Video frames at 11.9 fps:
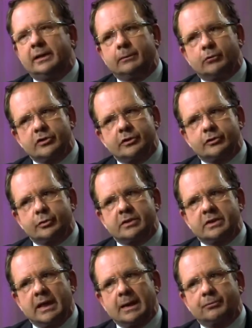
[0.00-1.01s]
And there was an
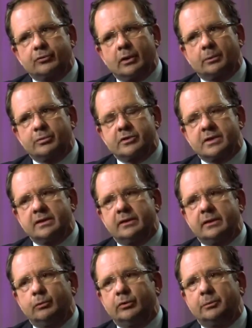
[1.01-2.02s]
interesting abstract
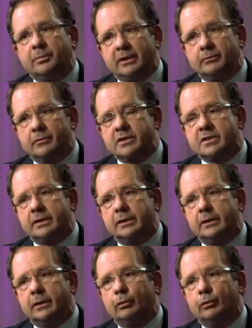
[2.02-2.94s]
presented with bendamustine